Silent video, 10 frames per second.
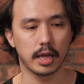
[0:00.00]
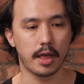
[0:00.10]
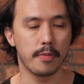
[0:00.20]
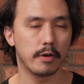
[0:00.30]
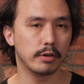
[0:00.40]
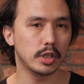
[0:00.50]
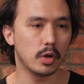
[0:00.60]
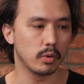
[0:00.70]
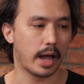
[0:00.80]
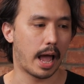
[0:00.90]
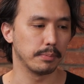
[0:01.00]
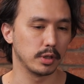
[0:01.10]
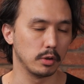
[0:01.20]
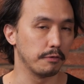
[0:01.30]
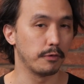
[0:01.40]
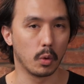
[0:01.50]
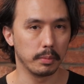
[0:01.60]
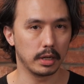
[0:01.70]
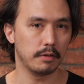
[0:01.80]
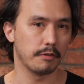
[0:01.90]
And there is no absolute
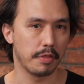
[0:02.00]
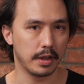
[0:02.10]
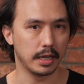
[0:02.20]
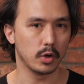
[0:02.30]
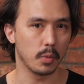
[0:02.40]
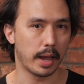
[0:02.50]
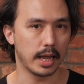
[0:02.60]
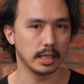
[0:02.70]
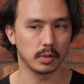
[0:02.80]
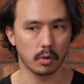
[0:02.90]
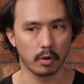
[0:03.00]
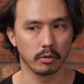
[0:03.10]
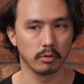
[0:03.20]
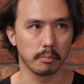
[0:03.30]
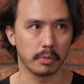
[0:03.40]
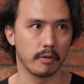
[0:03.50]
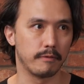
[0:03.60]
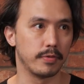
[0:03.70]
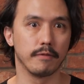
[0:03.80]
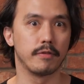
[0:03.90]
formula for thinning your paints on
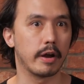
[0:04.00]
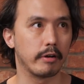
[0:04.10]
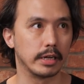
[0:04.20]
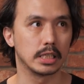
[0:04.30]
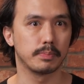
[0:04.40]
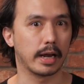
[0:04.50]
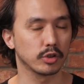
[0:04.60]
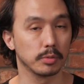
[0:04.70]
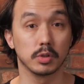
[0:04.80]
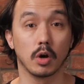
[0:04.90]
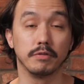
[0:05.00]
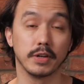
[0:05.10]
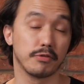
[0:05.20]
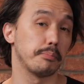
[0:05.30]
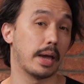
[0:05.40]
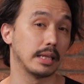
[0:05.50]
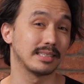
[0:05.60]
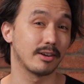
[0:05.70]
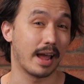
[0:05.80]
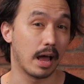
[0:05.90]
the varied spectrums of different paints
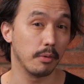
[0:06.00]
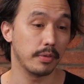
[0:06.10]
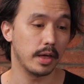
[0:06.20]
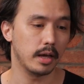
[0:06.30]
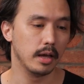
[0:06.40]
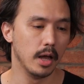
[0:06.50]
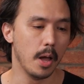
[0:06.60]
that are out there,